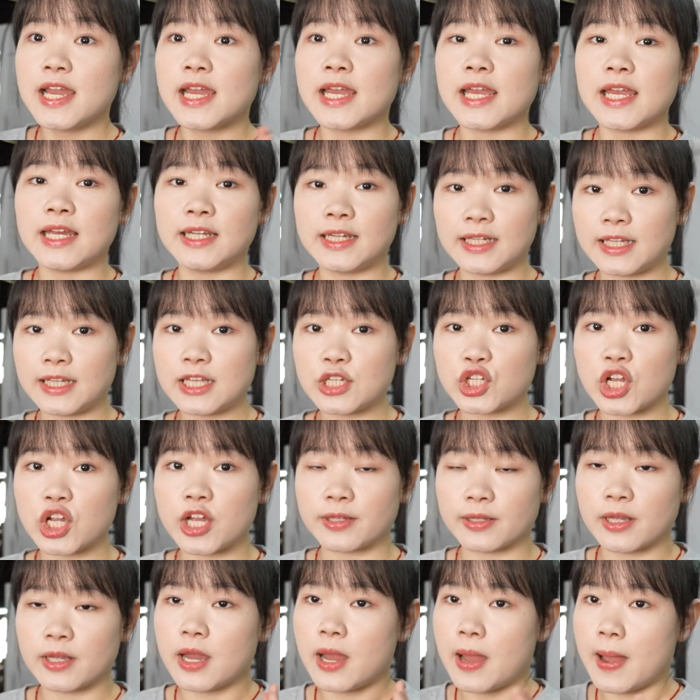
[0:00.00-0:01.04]
In
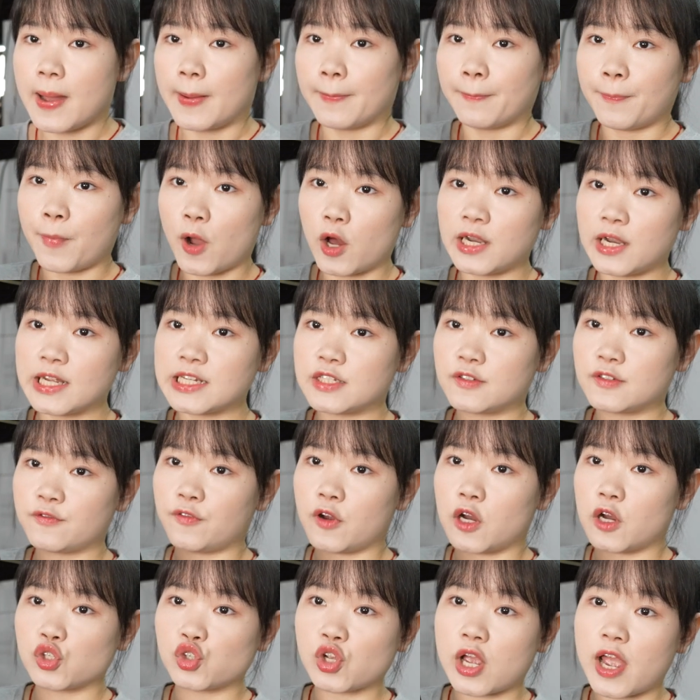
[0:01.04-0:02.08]
addition, BONOSS
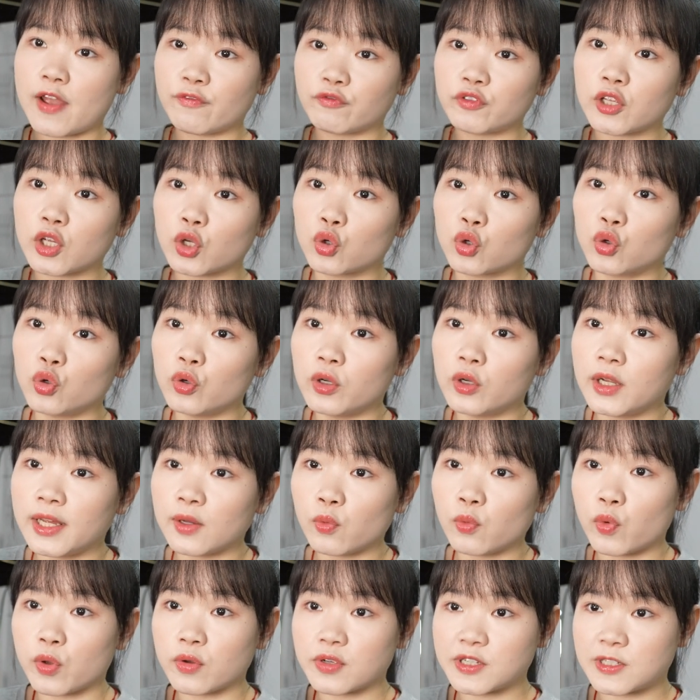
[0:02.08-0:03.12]
FT
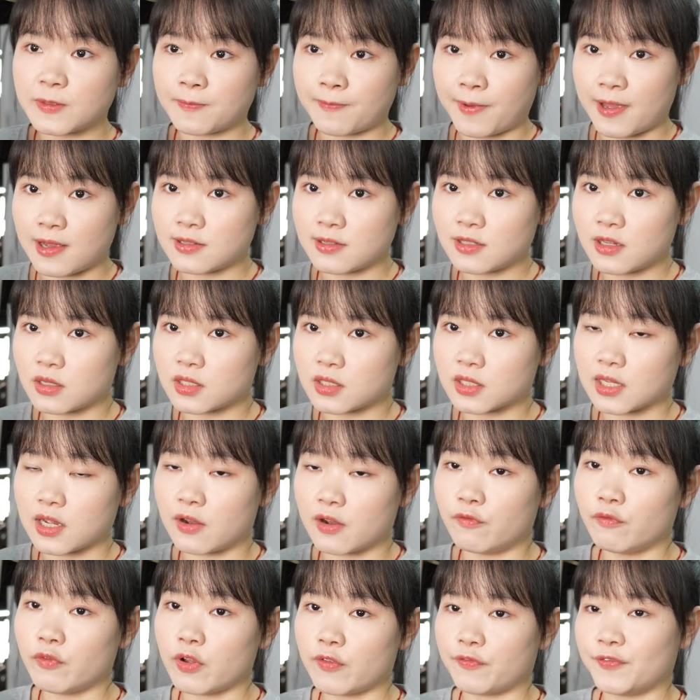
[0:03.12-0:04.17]
cooling wheel spacers
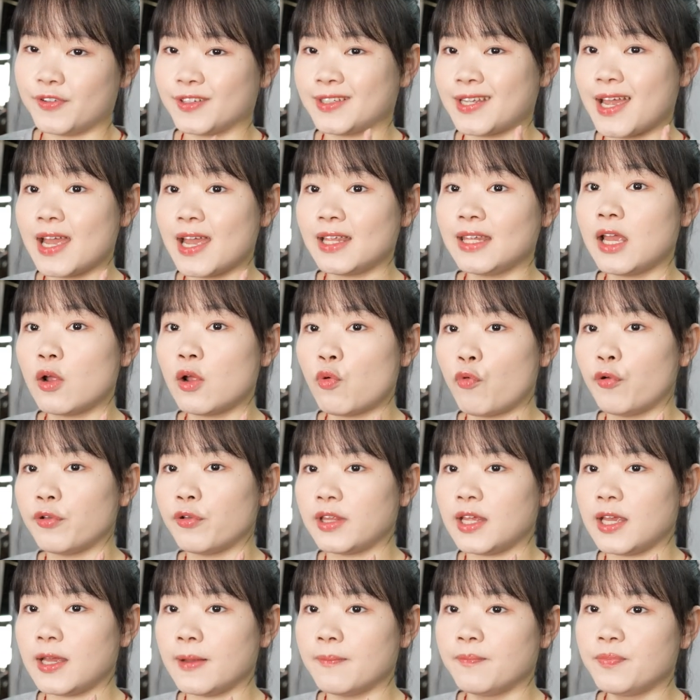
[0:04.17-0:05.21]
come with a 10-year
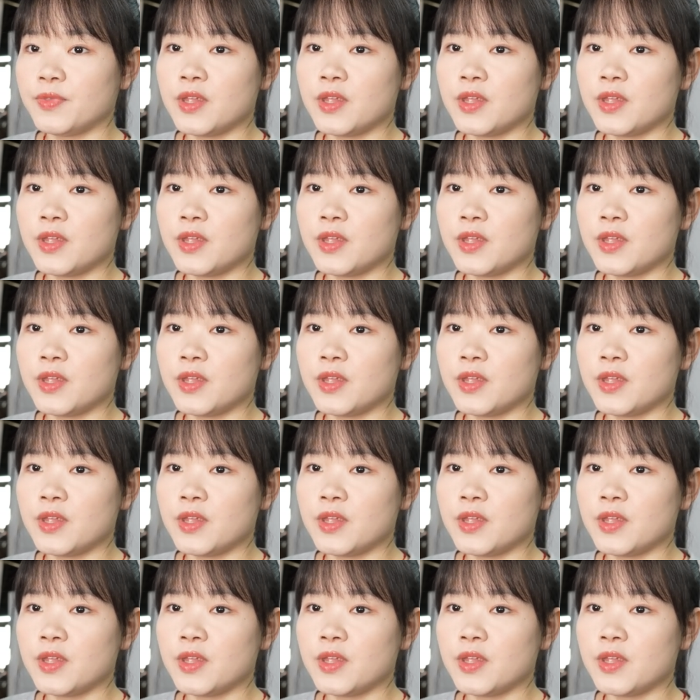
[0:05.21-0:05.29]
warranty,